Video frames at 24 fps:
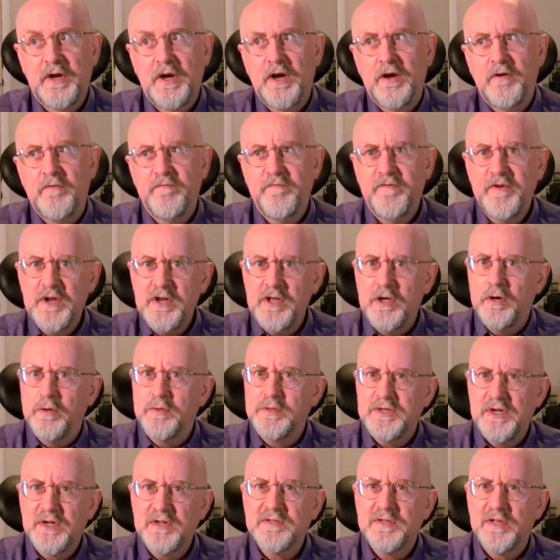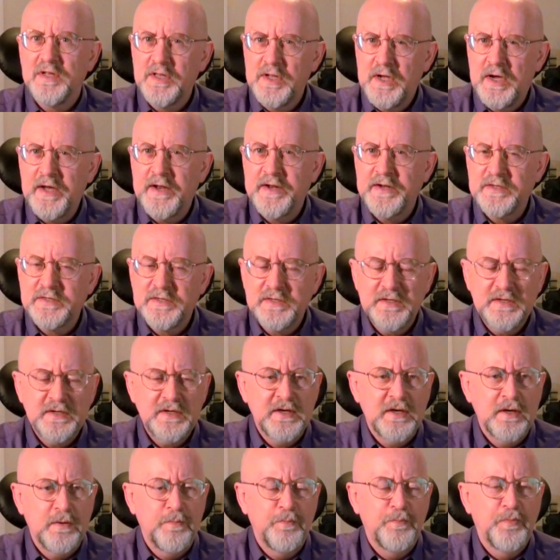And video takes a lot of
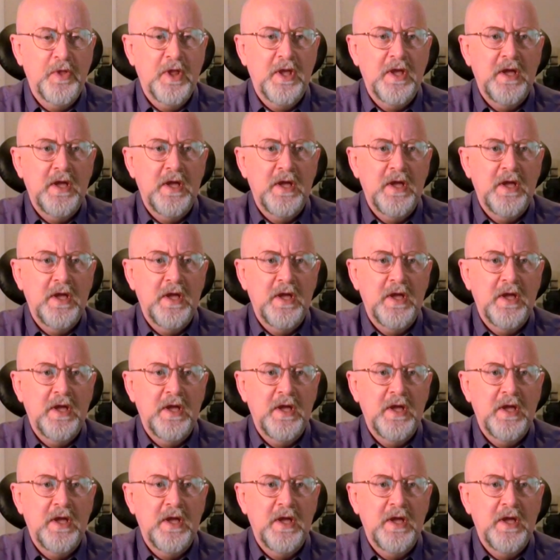time,